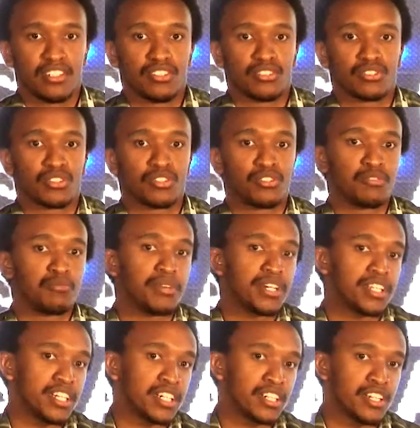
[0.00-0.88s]
So you
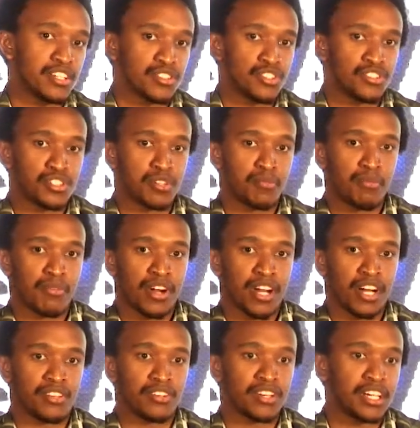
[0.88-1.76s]
build a relationship
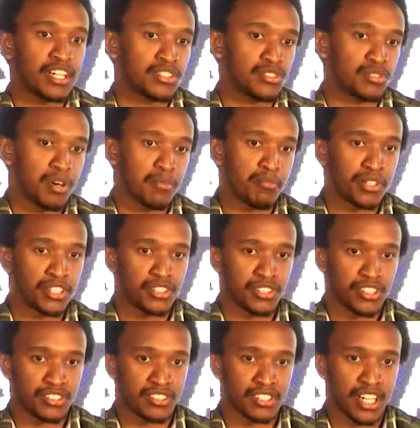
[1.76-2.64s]
where you get to a point
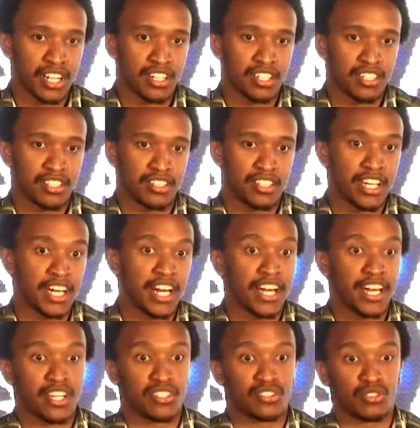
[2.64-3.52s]
you're stuck, the
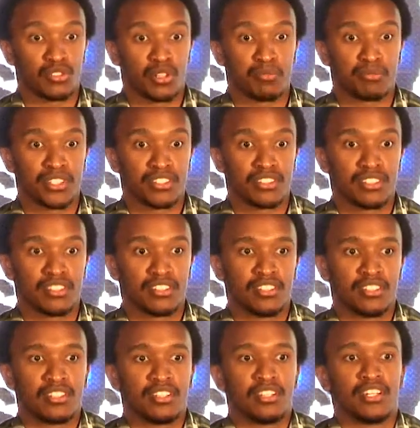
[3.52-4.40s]
AI stops,
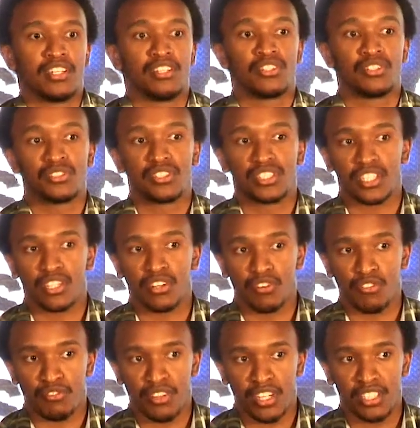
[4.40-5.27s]
and you take
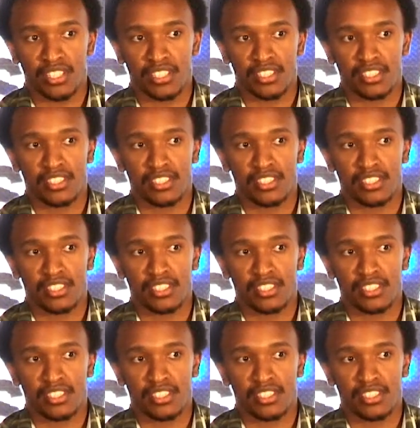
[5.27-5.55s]
over,